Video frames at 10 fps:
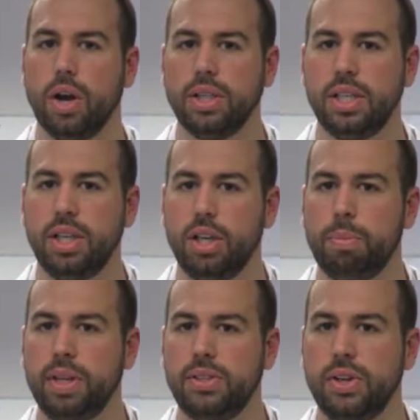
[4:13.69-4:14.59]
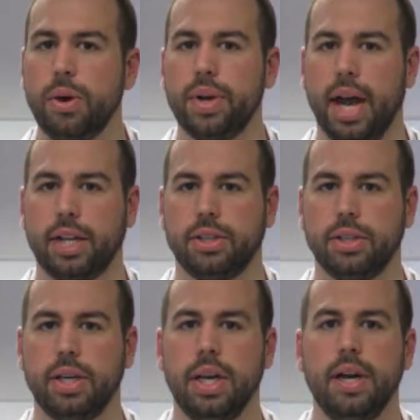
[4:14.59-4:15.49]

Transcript: RT-qPCR reaction,